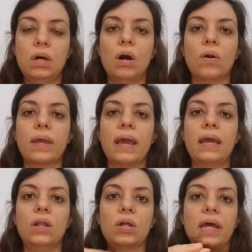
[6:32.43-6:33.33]
okay?
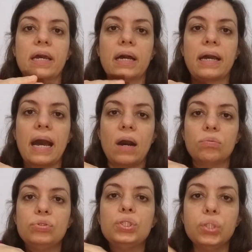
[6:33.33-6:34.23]
It look like a
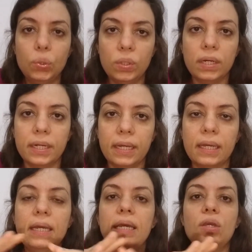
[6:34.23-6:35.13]
cow chewed on it.
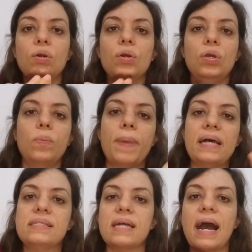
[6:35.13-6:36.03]
You
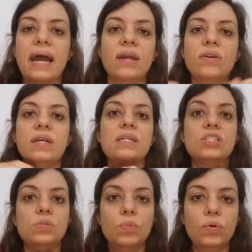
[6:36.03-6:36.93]
pass the iron and it
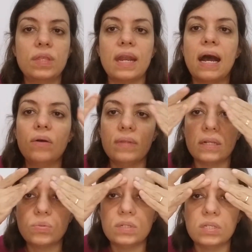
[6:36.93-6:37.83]
smooth it out.
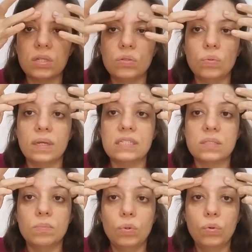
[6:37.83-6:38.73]
That's what it do. It
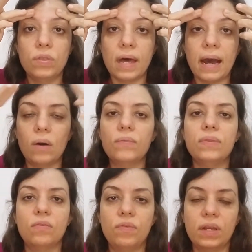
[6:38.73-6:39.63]
smooth out
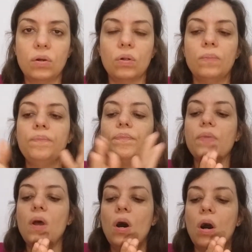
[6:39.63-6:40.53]
the wrinkle.
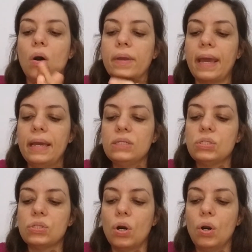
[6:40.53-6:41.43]
Okay,
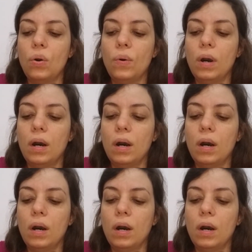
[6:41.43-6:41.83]
so